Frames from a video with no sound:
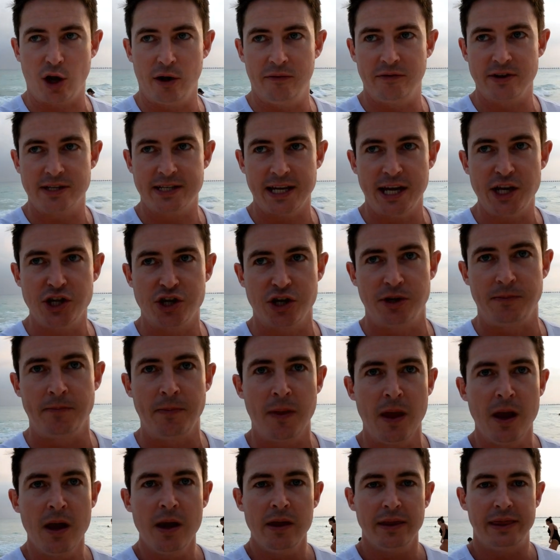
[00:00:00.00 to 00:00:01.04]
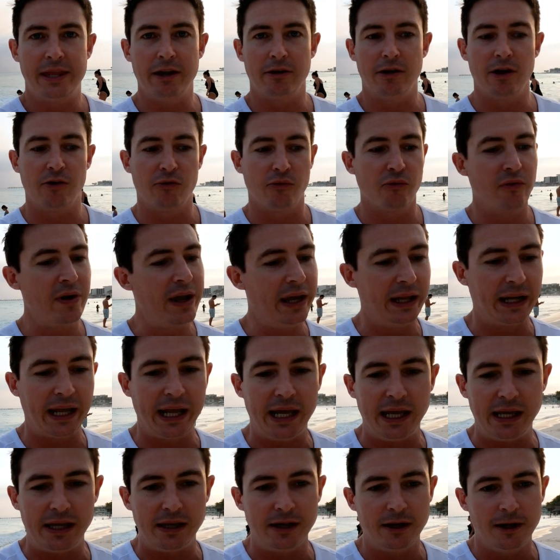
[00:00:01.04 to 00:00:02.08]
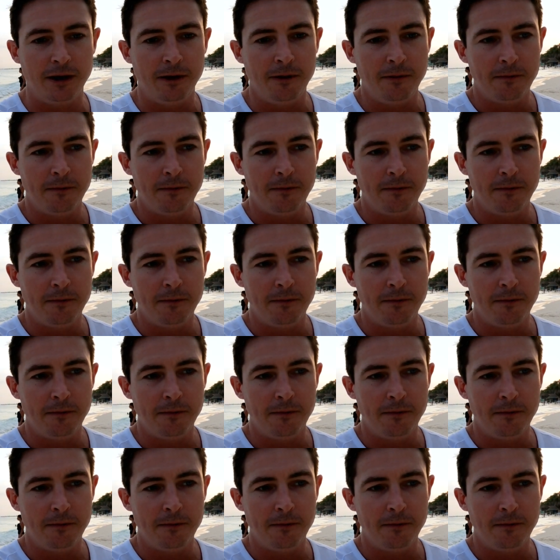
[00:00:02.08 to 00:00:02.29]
conversation, there are really,